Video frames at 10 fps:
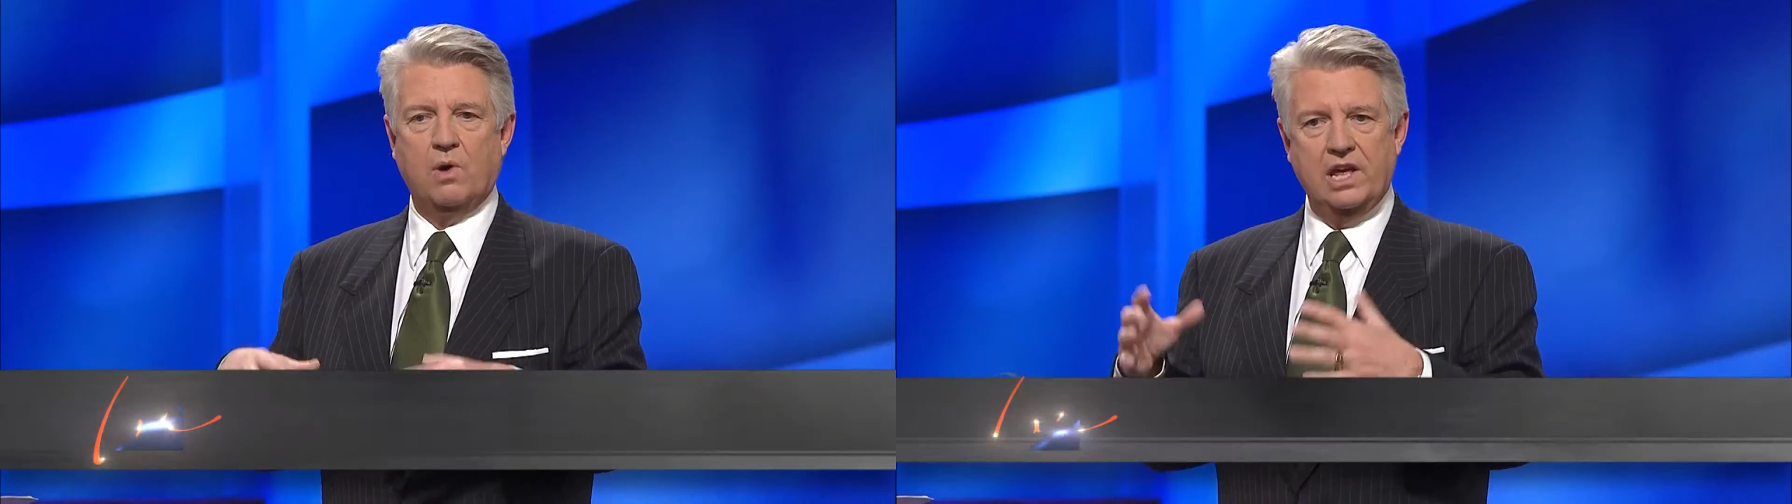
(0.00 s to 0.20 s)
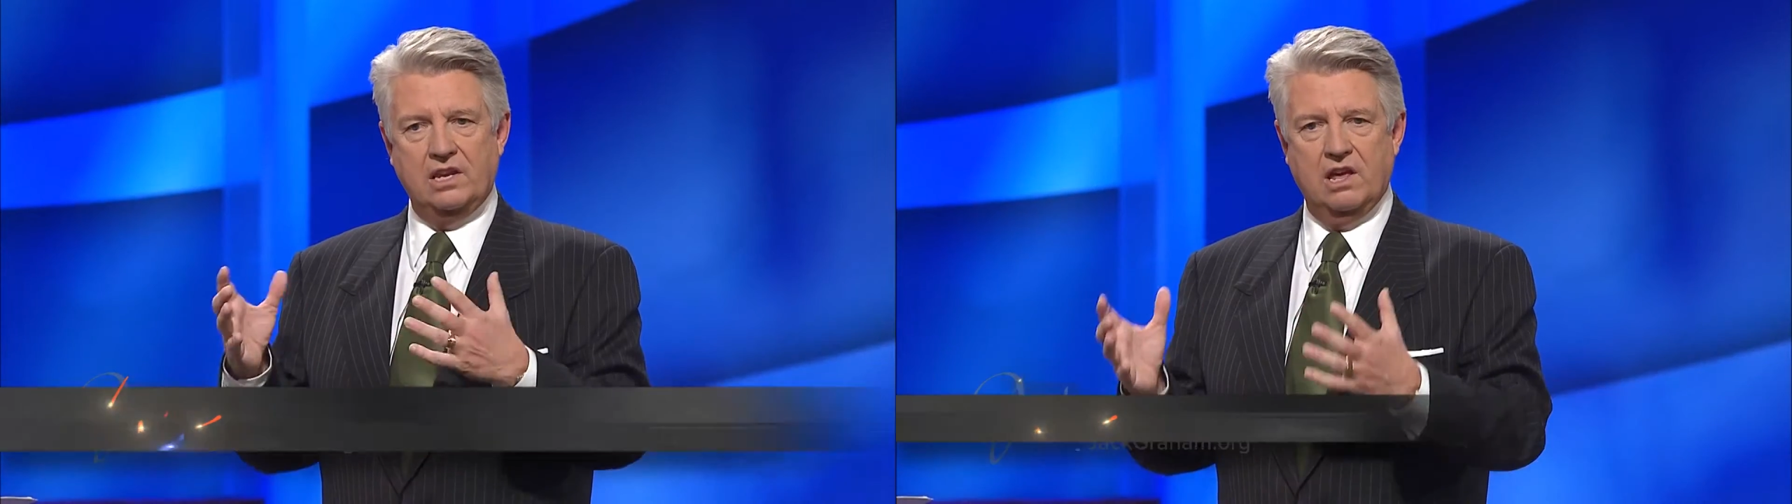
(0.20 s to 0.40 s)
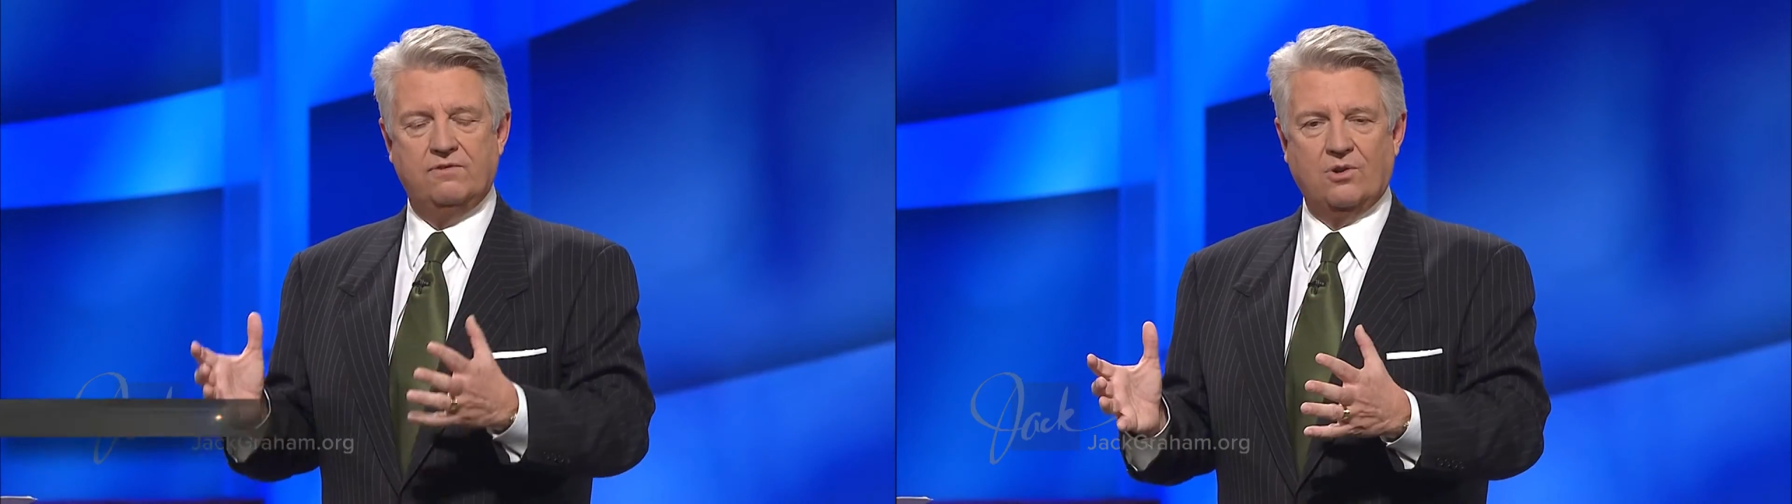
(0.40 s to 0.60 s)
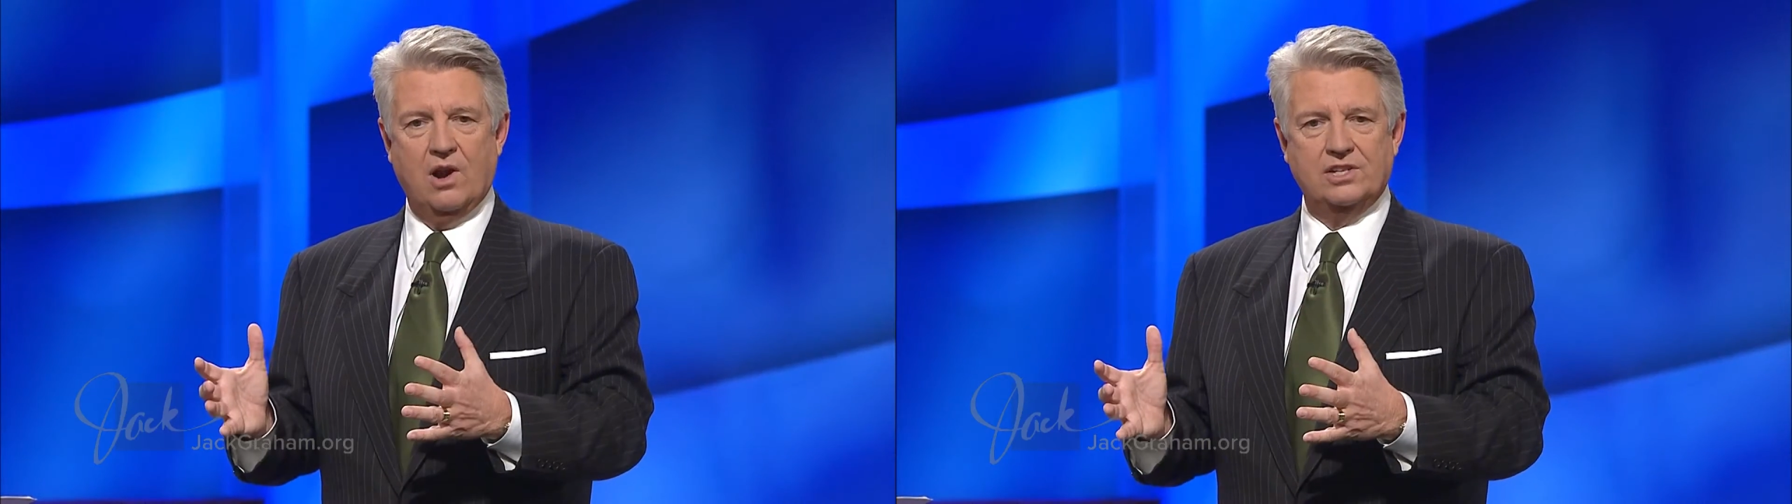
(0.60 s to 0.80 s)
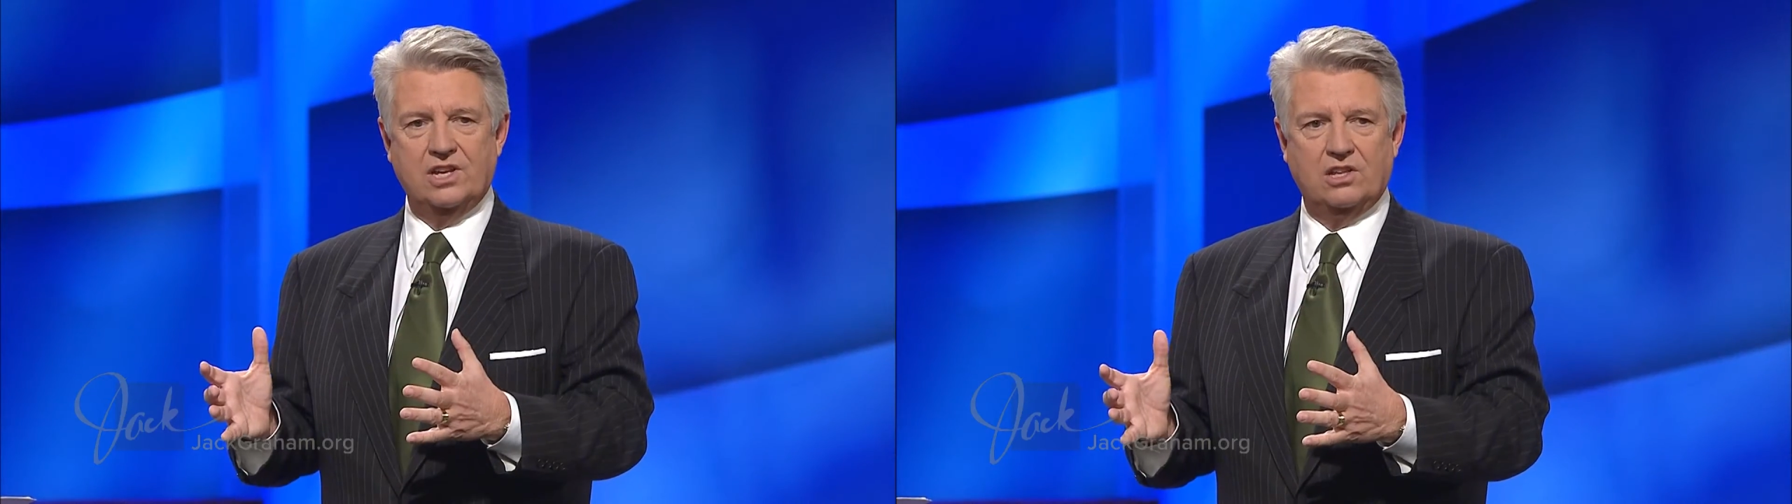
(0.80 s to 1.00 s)
what He did for
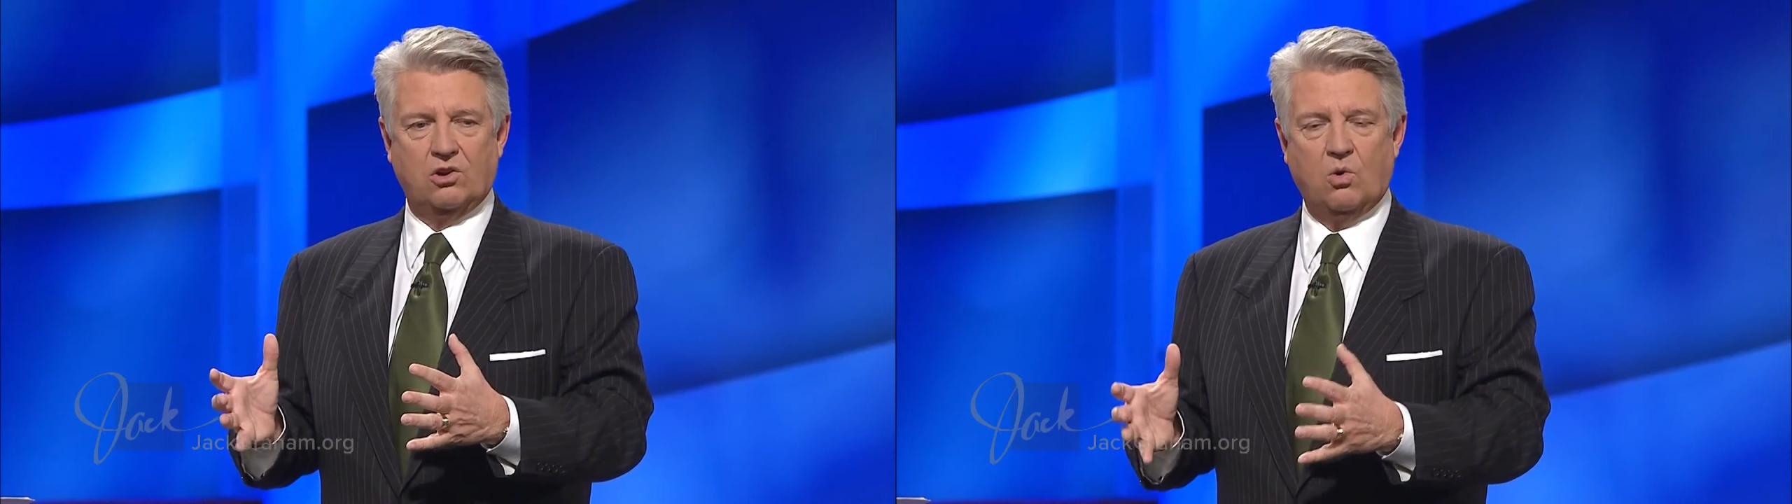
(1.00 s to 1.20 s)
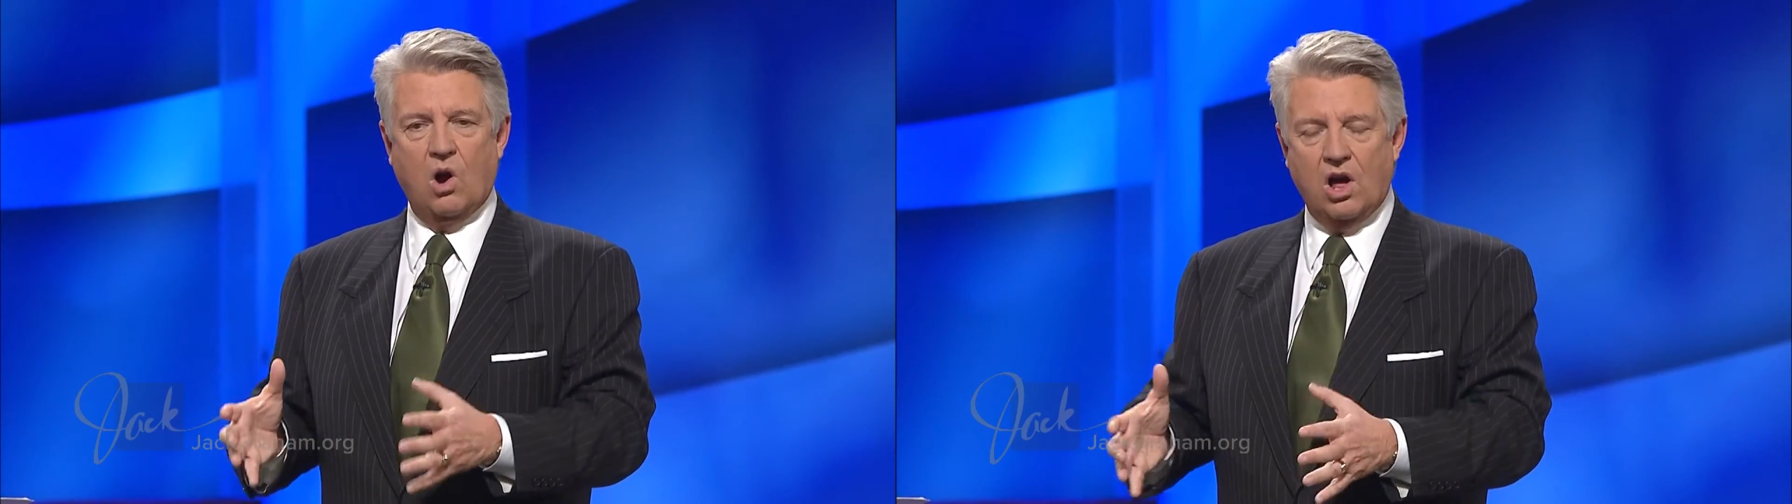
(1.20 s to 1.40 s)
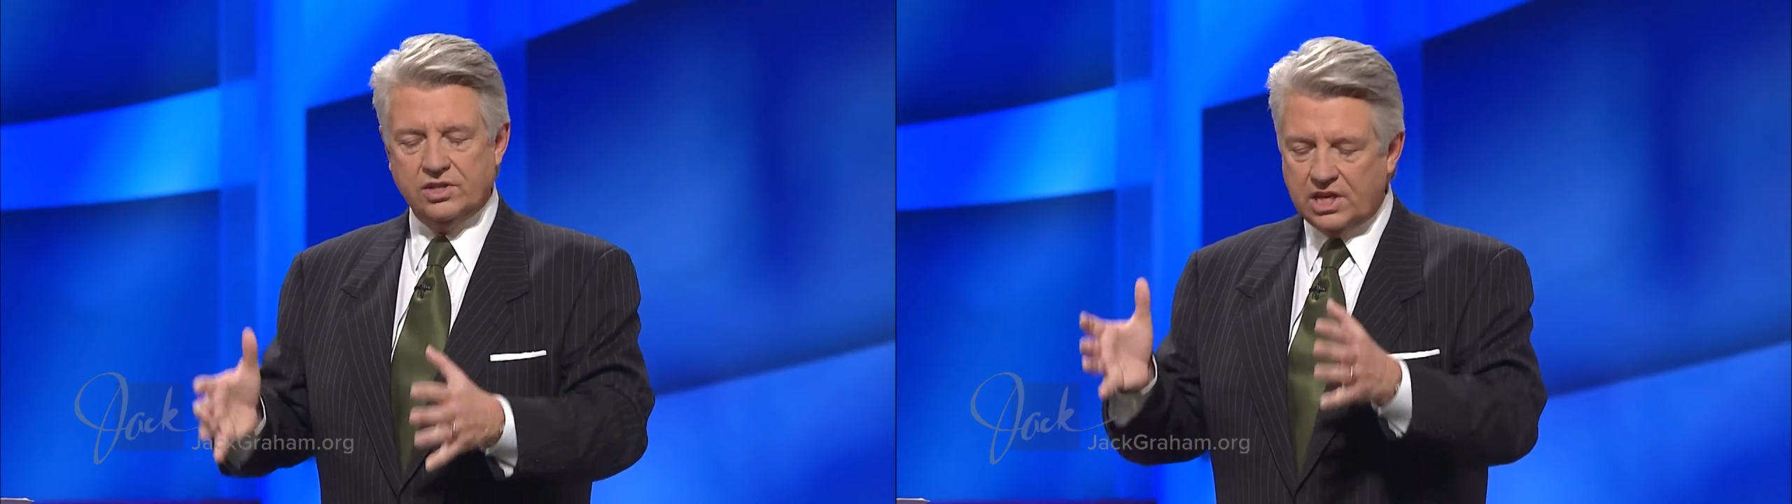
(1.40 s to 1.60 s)
us at the cross.